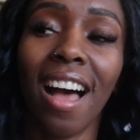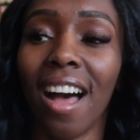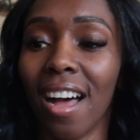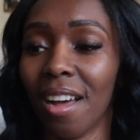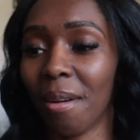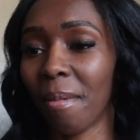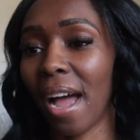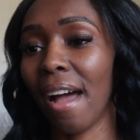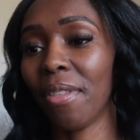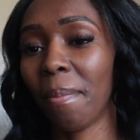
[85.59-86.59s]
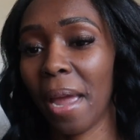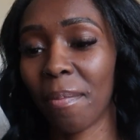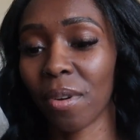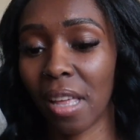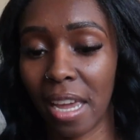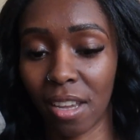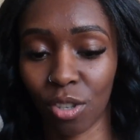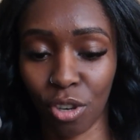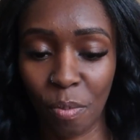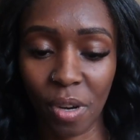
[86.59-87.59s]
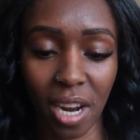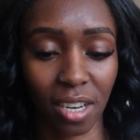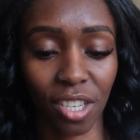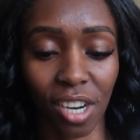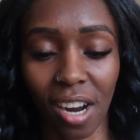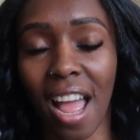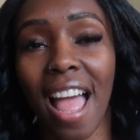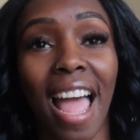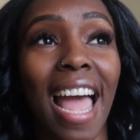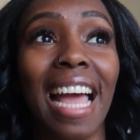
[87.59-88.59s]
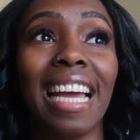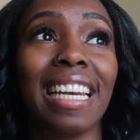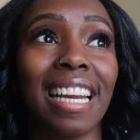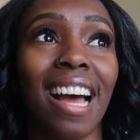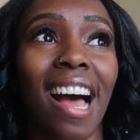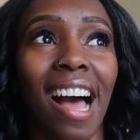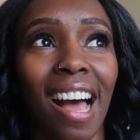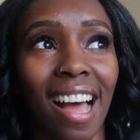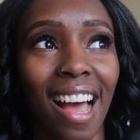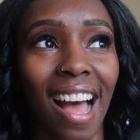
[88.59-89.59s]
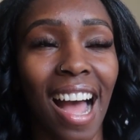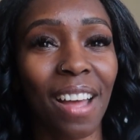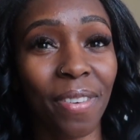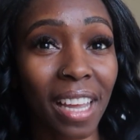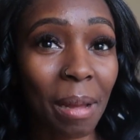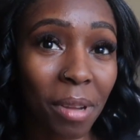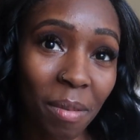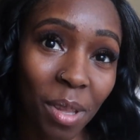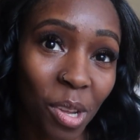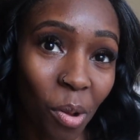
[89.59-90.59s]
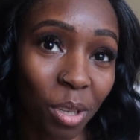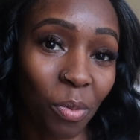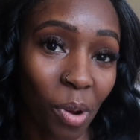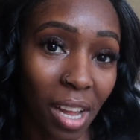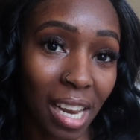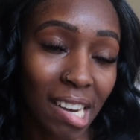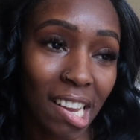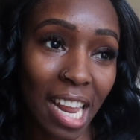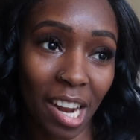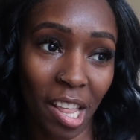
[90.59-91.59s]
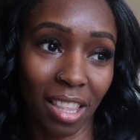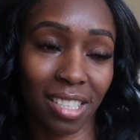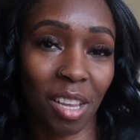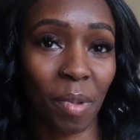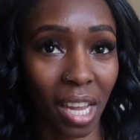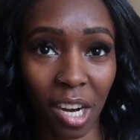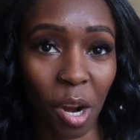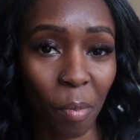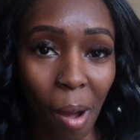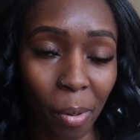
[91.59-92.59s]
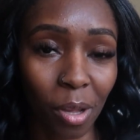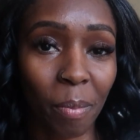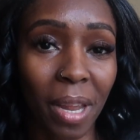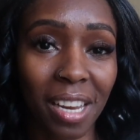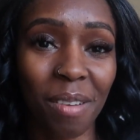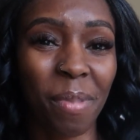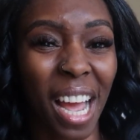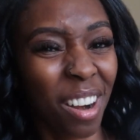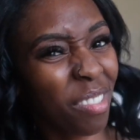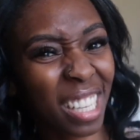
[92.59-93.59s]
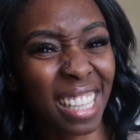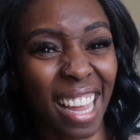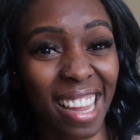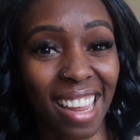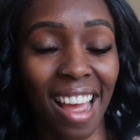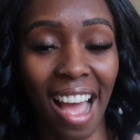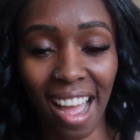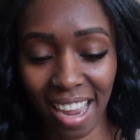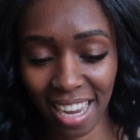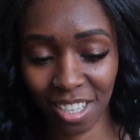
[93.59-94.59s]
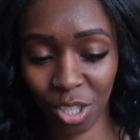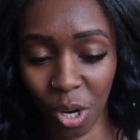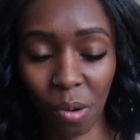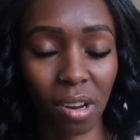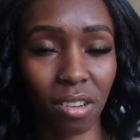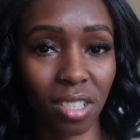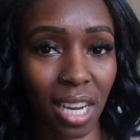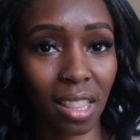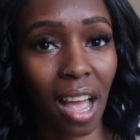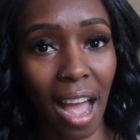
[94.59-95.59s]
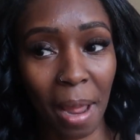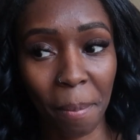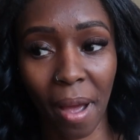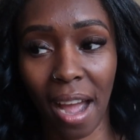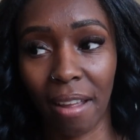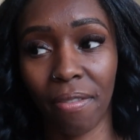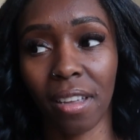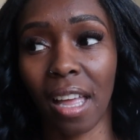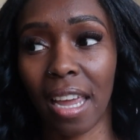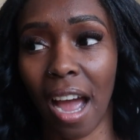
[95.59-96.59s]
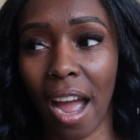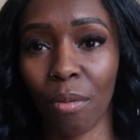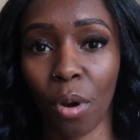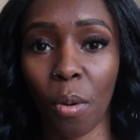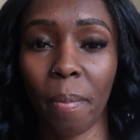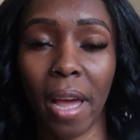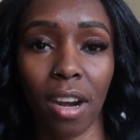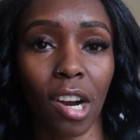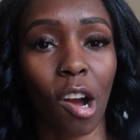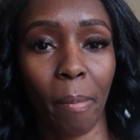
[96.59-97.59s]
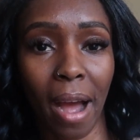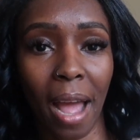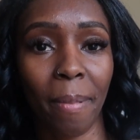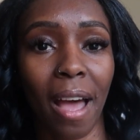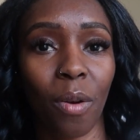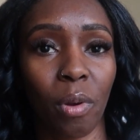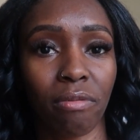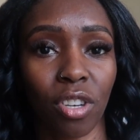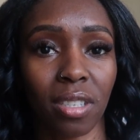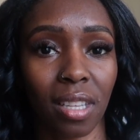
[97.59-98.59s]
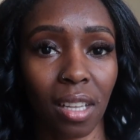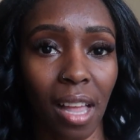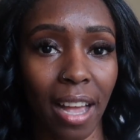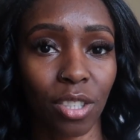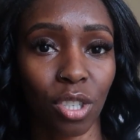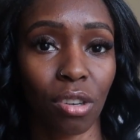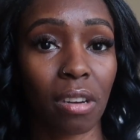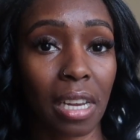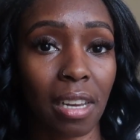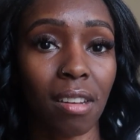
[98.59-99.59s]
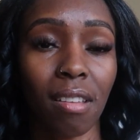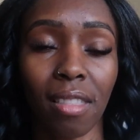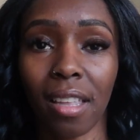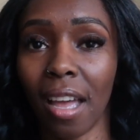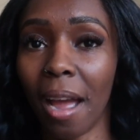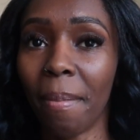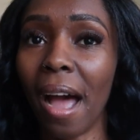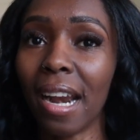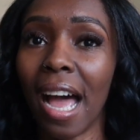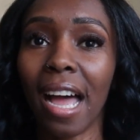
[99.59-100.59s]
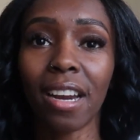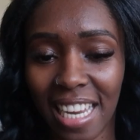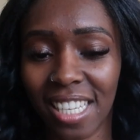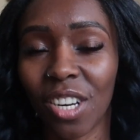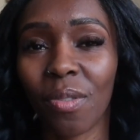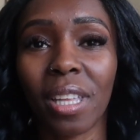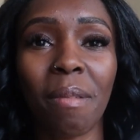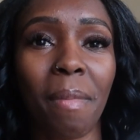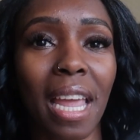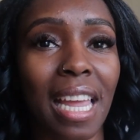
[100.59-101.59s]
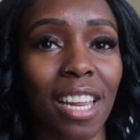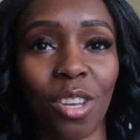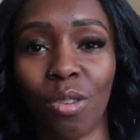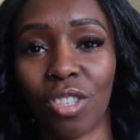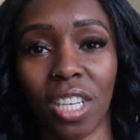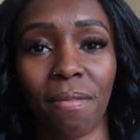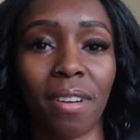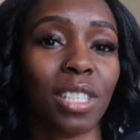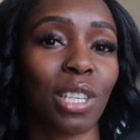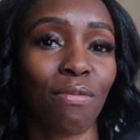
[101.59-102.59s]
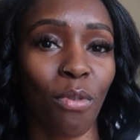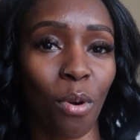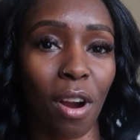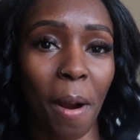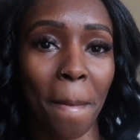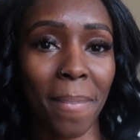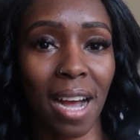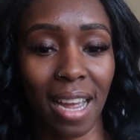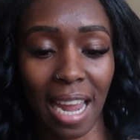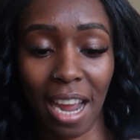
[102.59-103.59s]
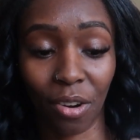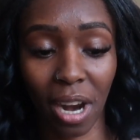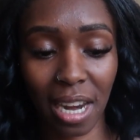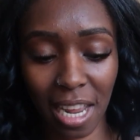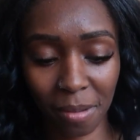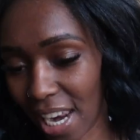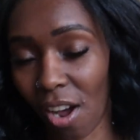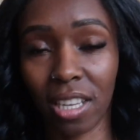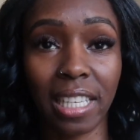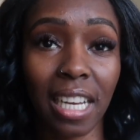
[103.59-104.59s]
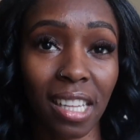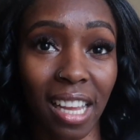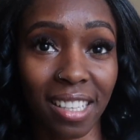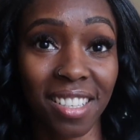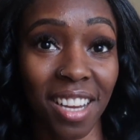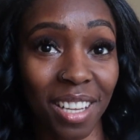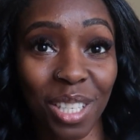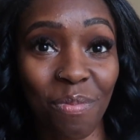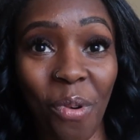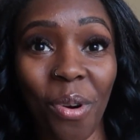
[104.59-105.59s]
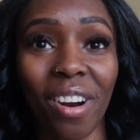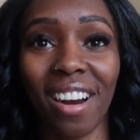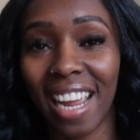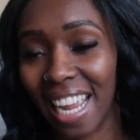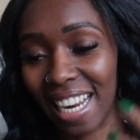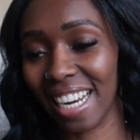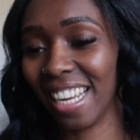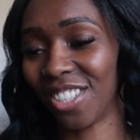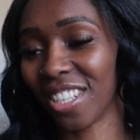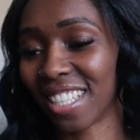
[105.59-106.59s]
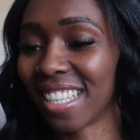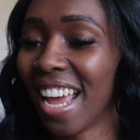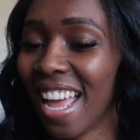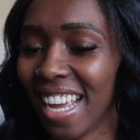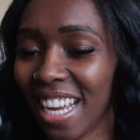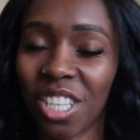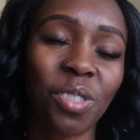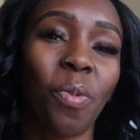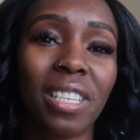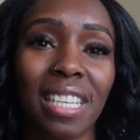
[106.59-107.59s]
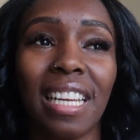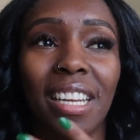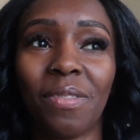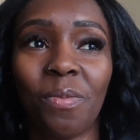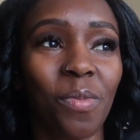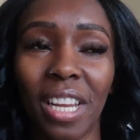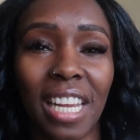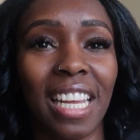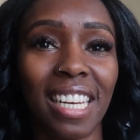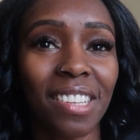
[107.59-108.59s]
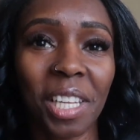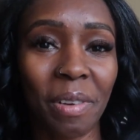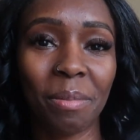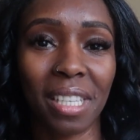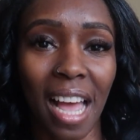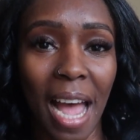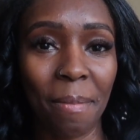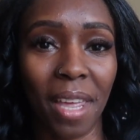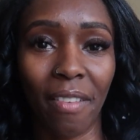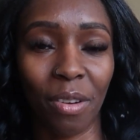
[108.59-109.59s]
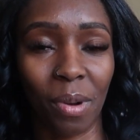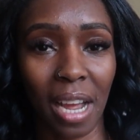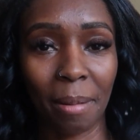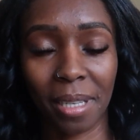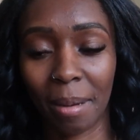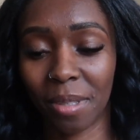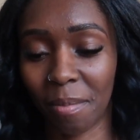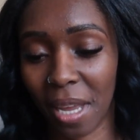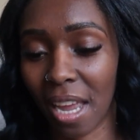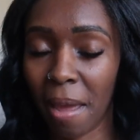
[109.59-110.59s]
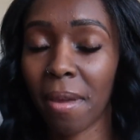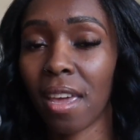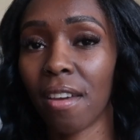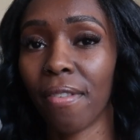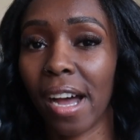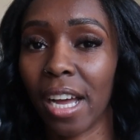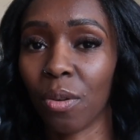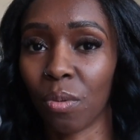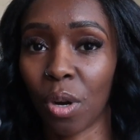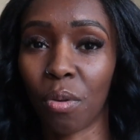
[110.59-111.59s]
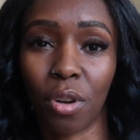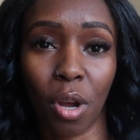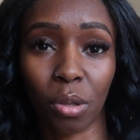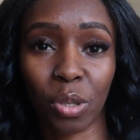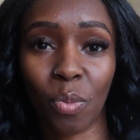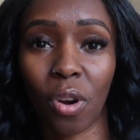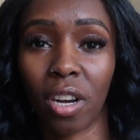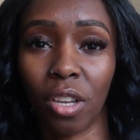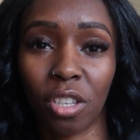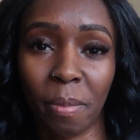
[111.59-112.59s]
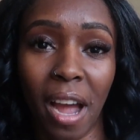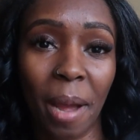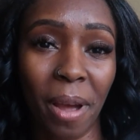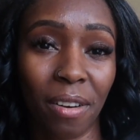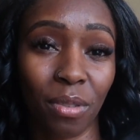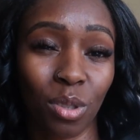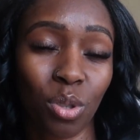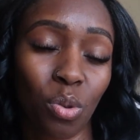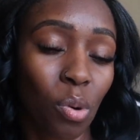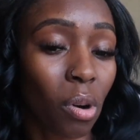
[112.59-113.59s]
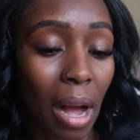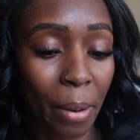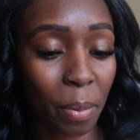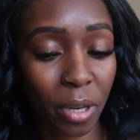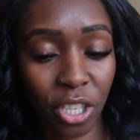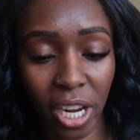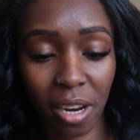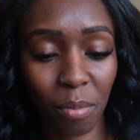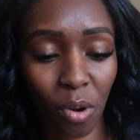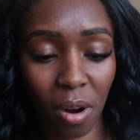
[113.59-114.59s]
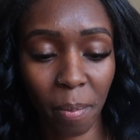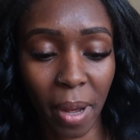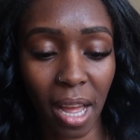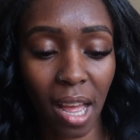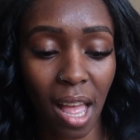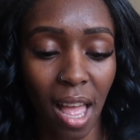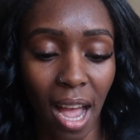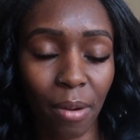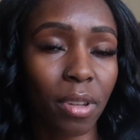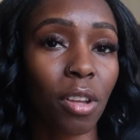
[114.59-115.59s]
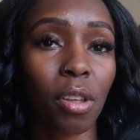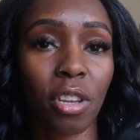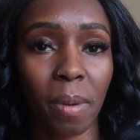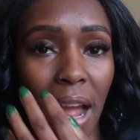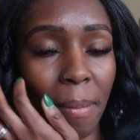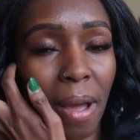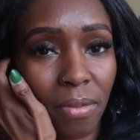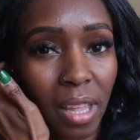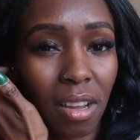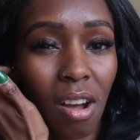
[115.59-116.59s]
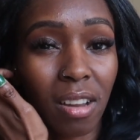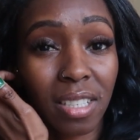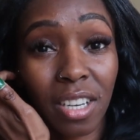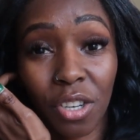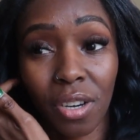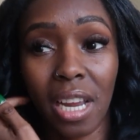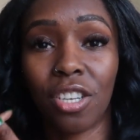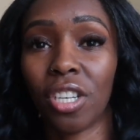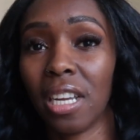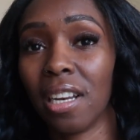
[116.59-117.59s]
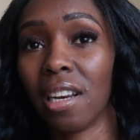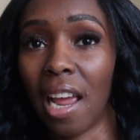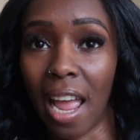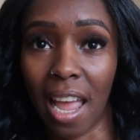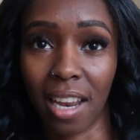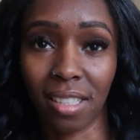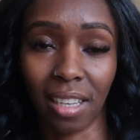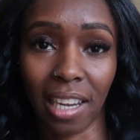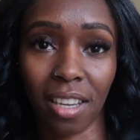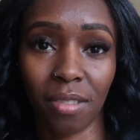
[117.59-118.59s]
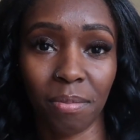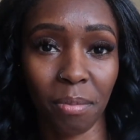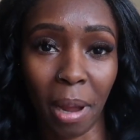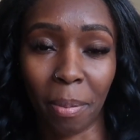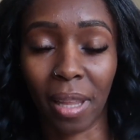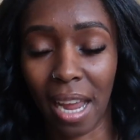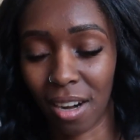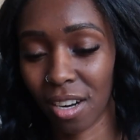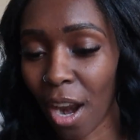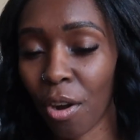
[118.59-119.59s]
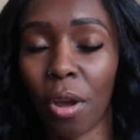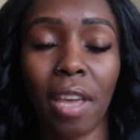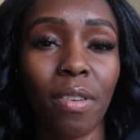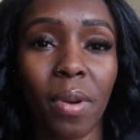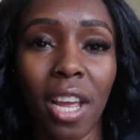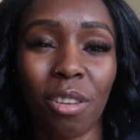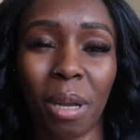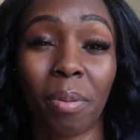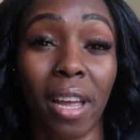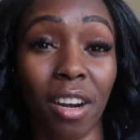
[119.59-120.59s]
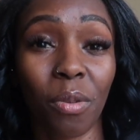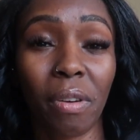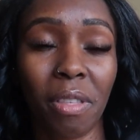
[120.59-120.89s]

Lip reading: I have the paper-like screen protector, and I feel like I'm gonna be the only one, and this is gonna be like an unpopular opinion, but I don't really like it. I don't understand the hype. I feel like I wrote better on my iPad with just the glass screen that the iPad had. It didn't really make any huge difference for my handwriting. It honestly collects dust more, and it just wasn't, it didn't live up to the hype that everyone hyped it up to be. Maybe if I wrote notes more and used my iPad for school, I would appreciate it more, but I really only use my iPad for like content creation and like my planner. I don't know, even when I use my planner with